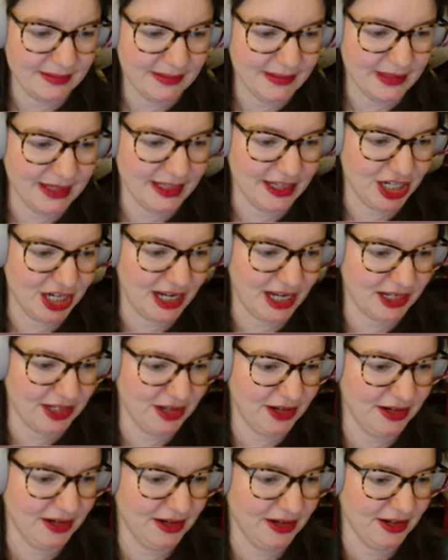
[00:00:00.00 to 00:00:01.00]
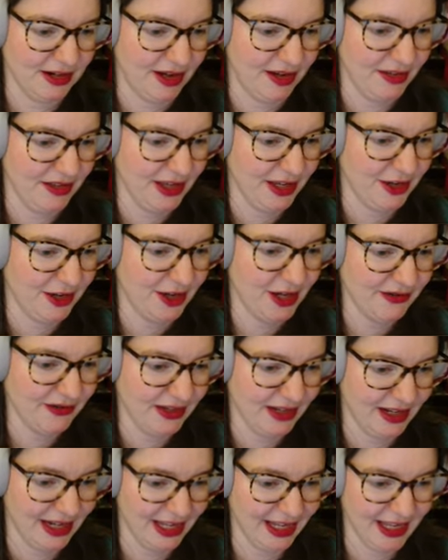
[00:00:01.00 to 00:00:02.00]
The chat's on the
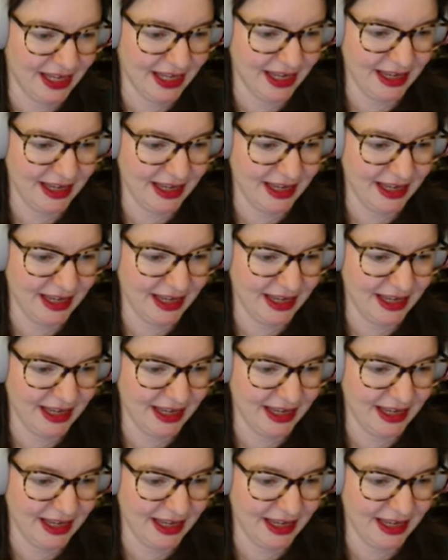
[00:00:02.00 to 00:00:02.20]
overlay.